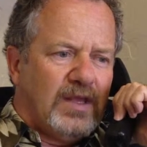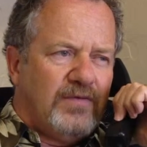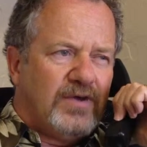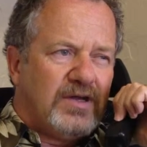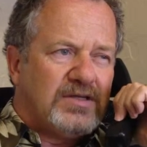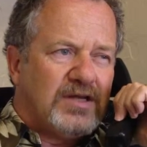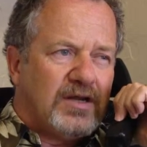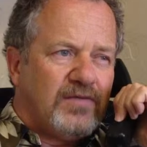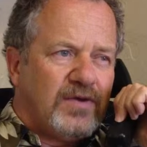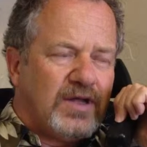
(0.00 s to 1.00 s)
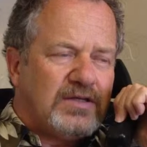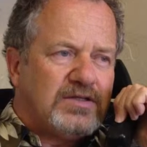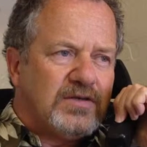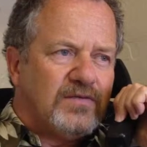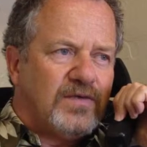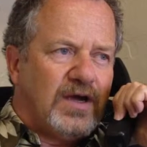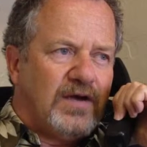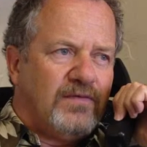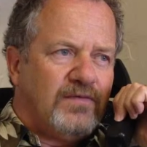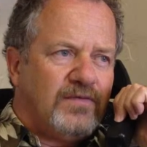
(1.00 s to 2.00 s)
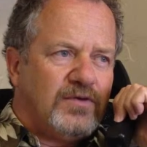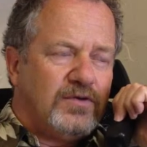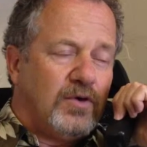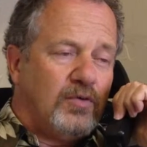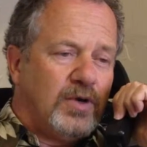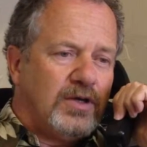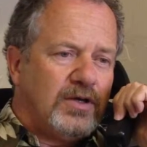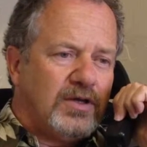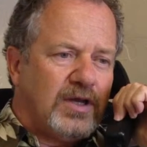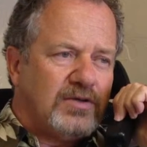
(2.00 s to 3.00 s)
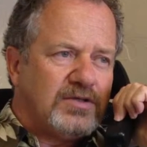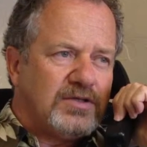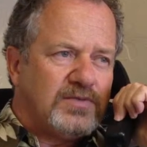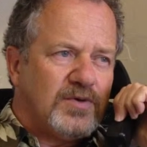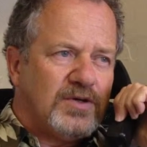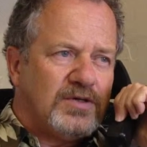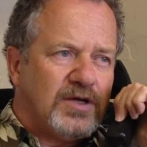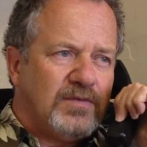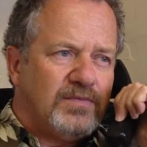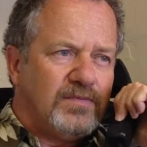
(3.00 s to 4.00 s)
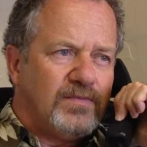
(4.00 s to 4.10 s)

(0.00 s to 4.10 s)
If you're going to sell it for less than $5, do you owe money on the house at this point in time?